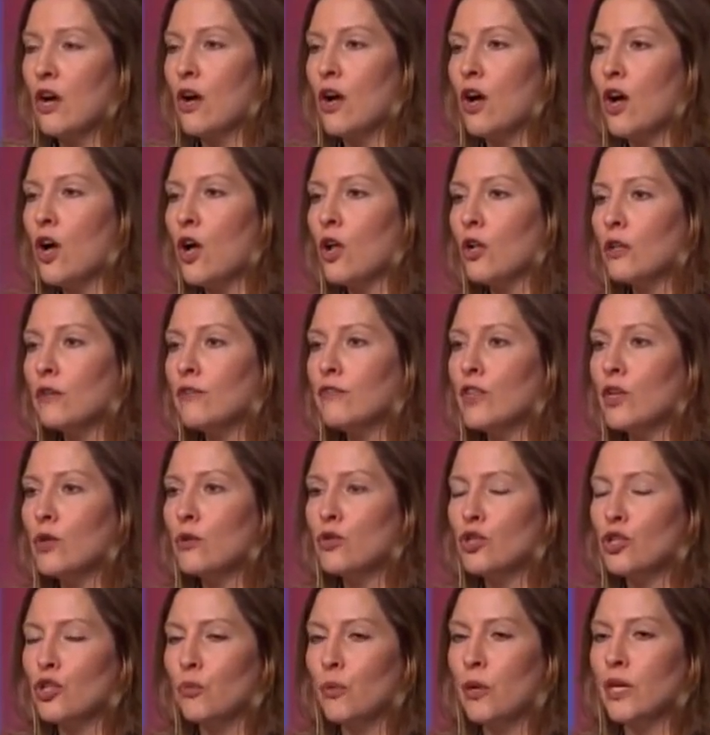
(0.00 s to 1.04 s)
All of
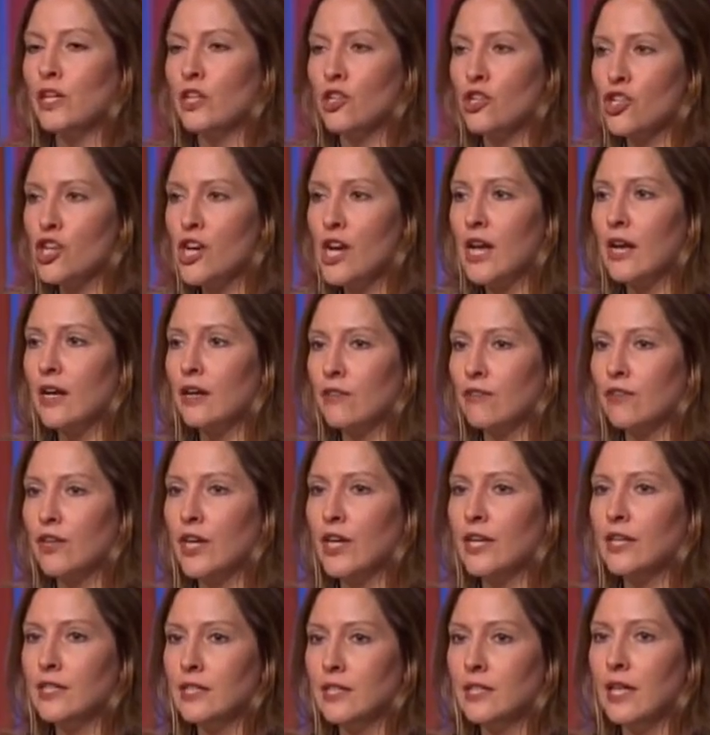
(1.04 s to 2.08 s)
those you want to check for
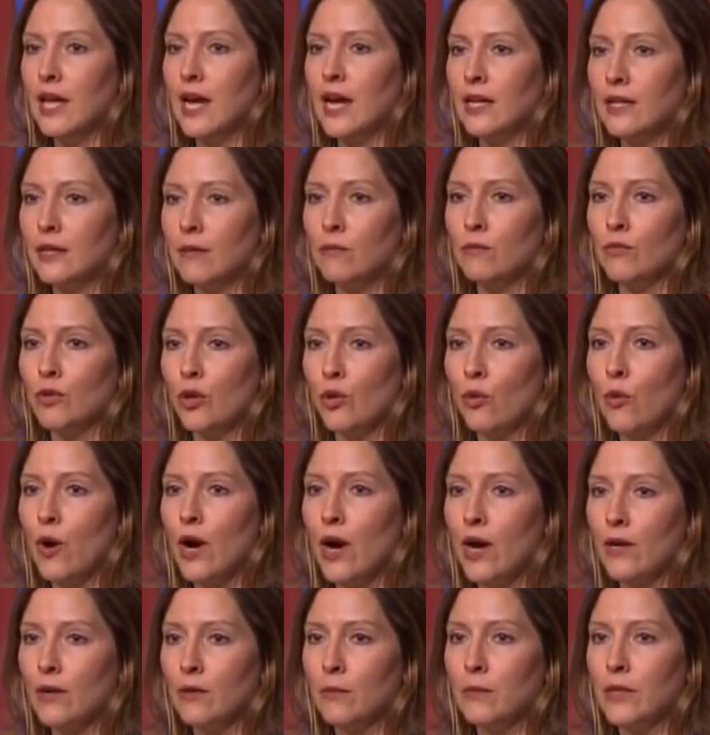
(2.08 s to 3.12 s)
ante litem
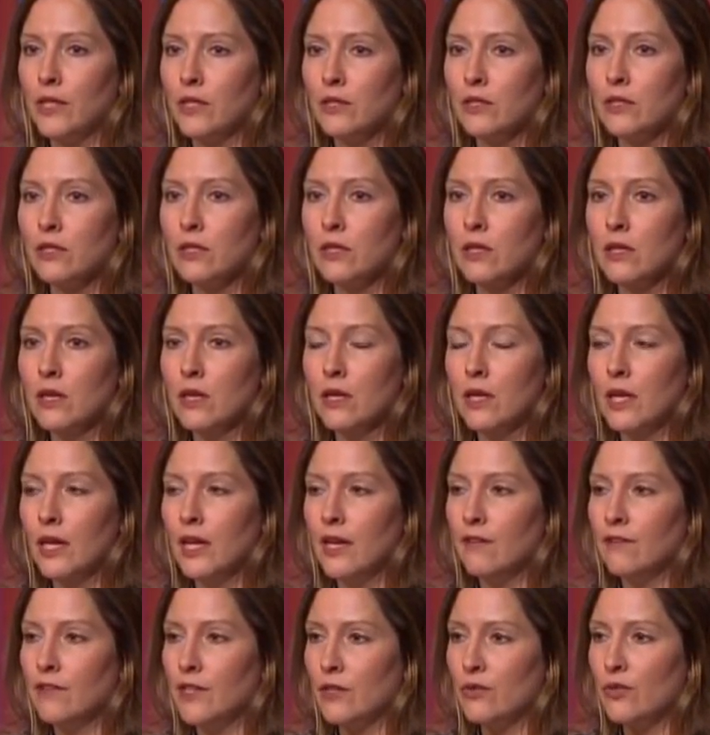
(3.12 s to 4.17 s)
requirements
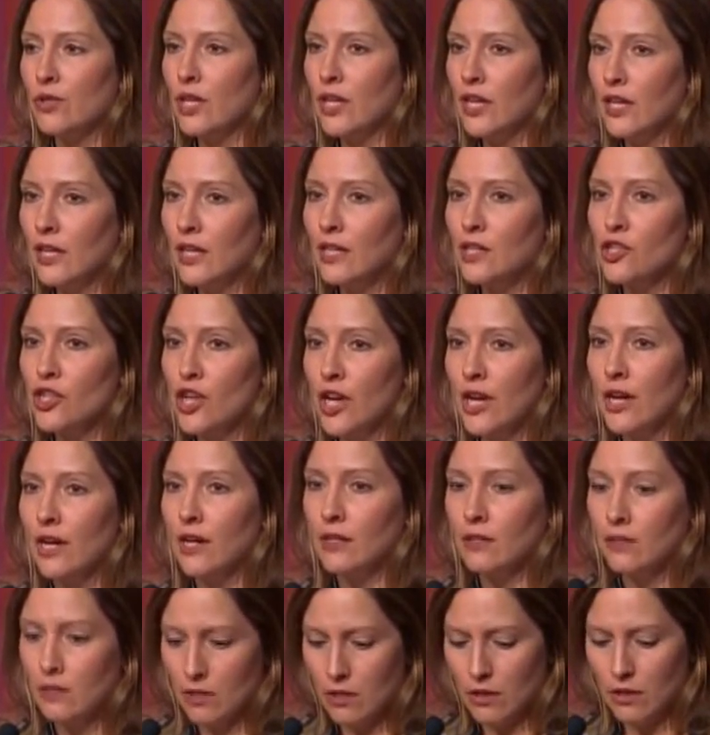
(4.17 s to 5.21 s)
if there's any
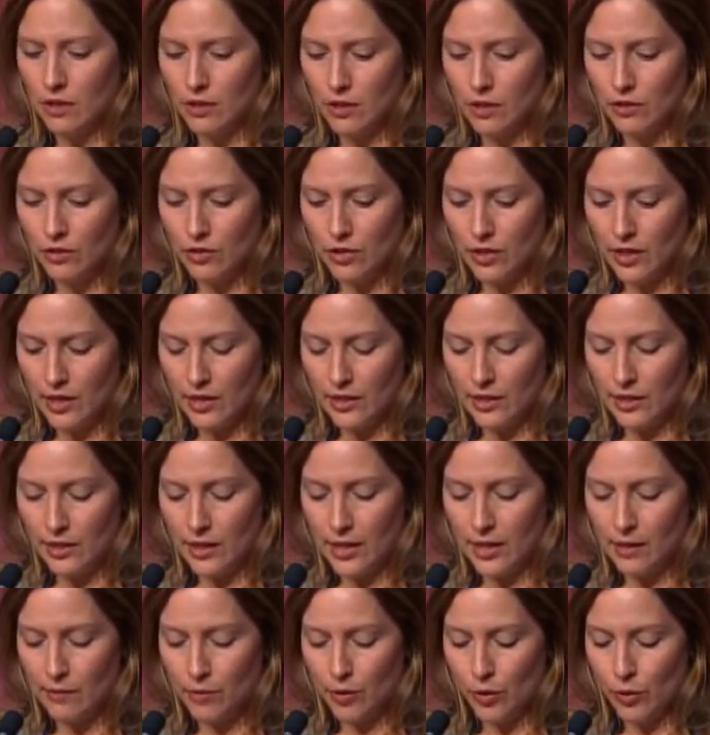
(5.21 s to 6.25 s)
chance that there's an ante
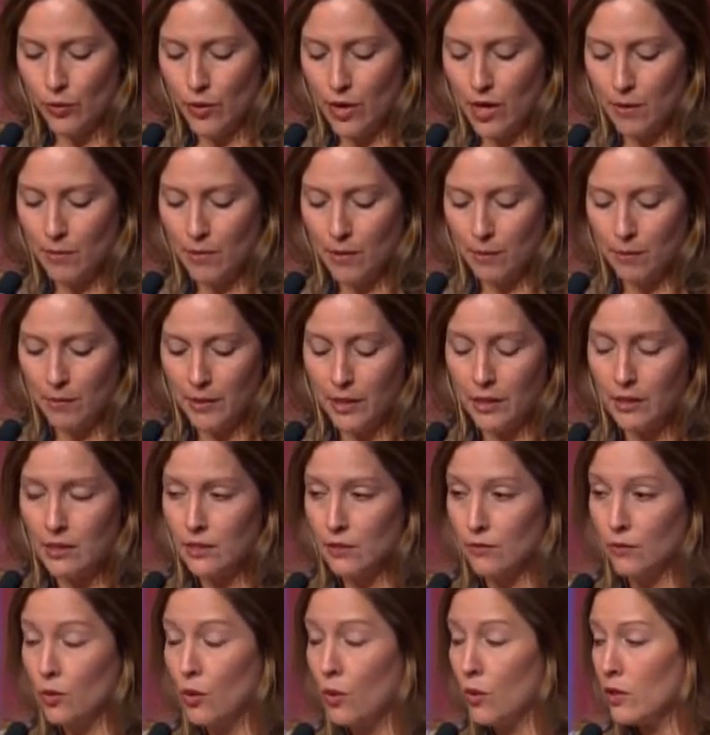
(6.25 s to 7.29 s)
litem requirement, because,
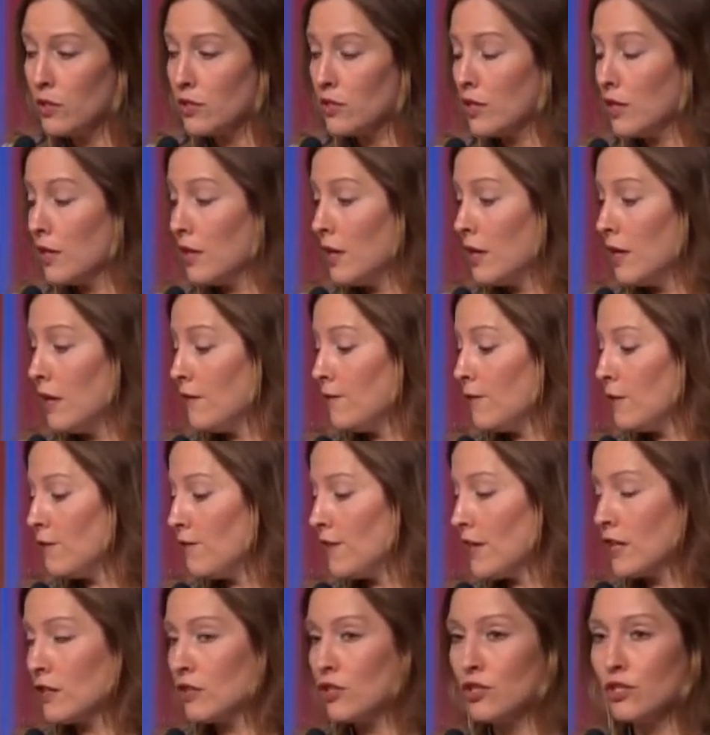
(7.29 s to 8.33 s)
of course, if you
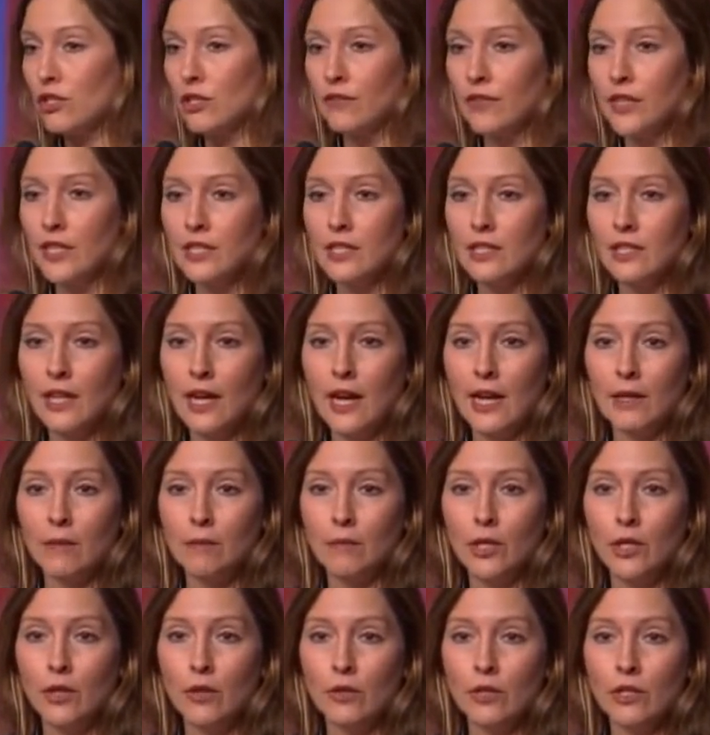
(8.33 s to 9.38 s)
fail to serve ante litem
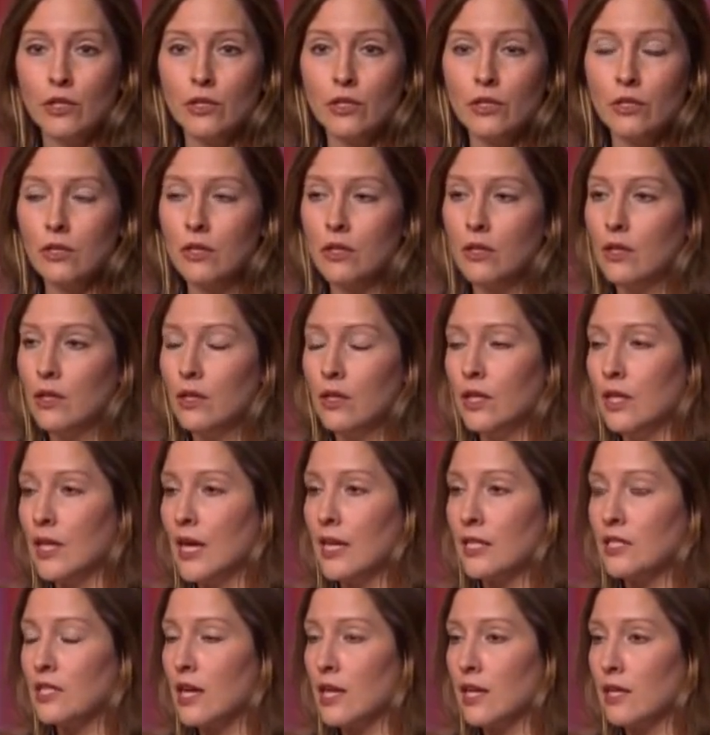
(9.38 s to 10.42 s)
notice, it
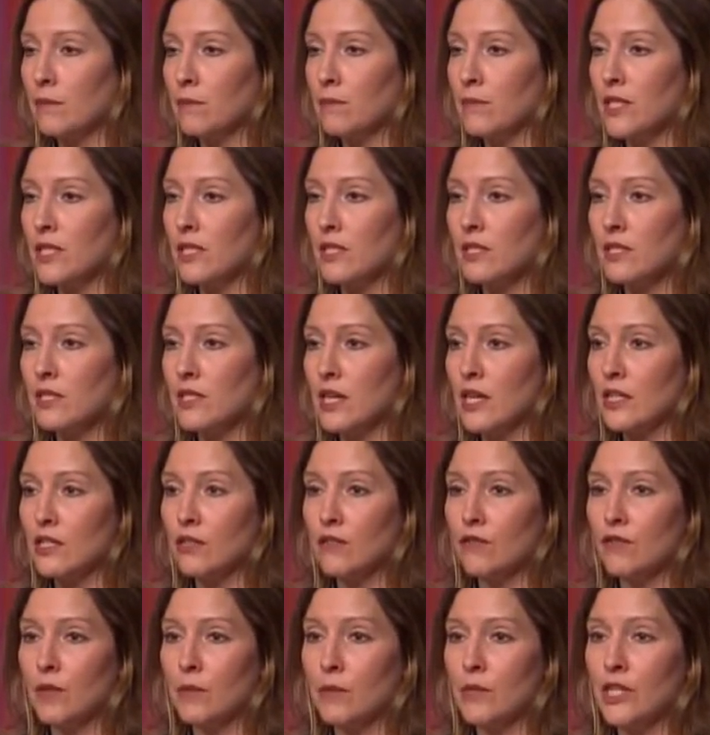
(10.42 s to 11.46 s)
acts like missing a statute
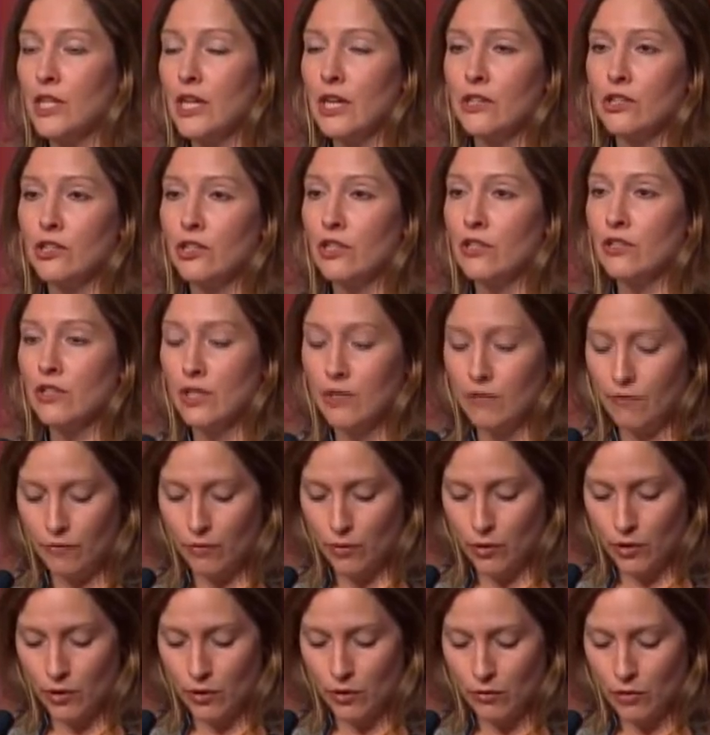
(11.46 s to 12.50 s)
of limitations and it
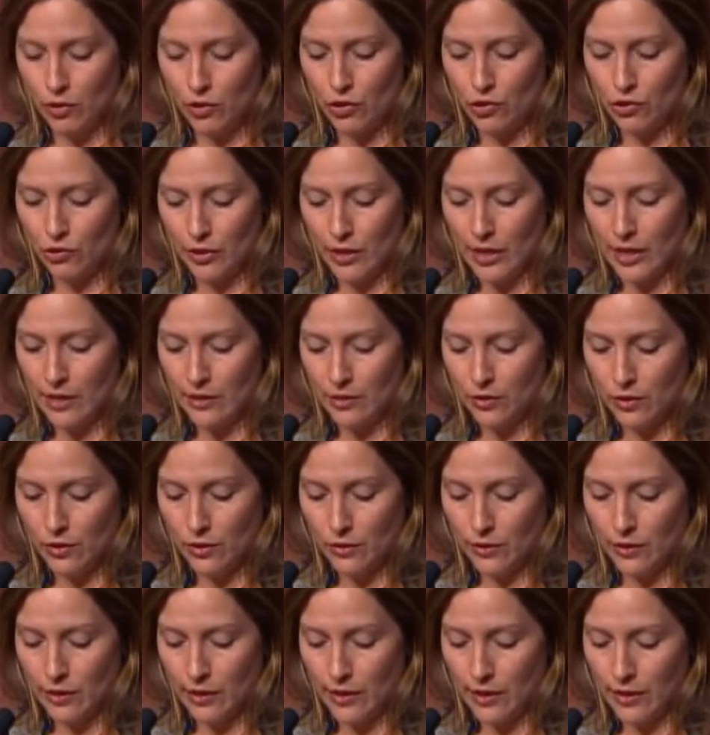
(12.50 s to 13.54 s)
forecloses your case
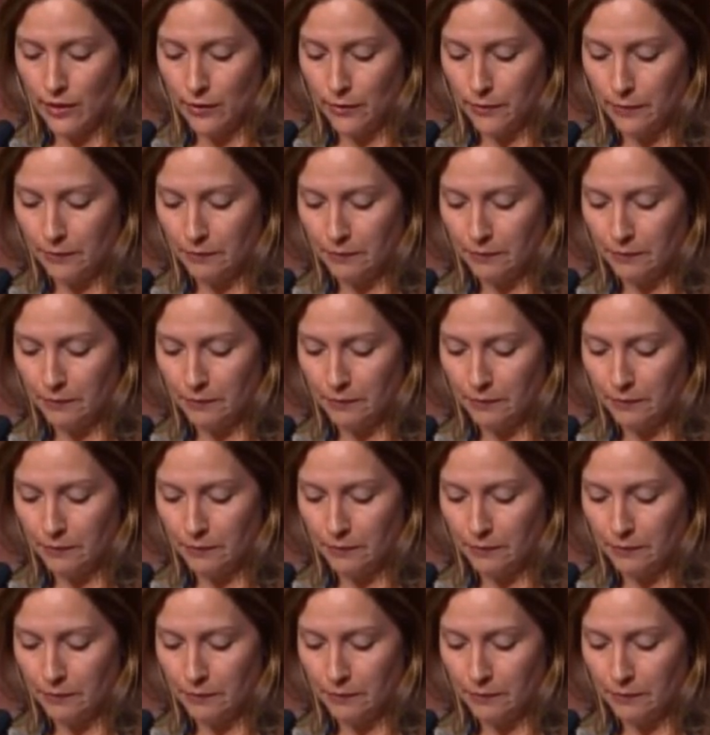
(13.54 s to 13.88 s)
altogether.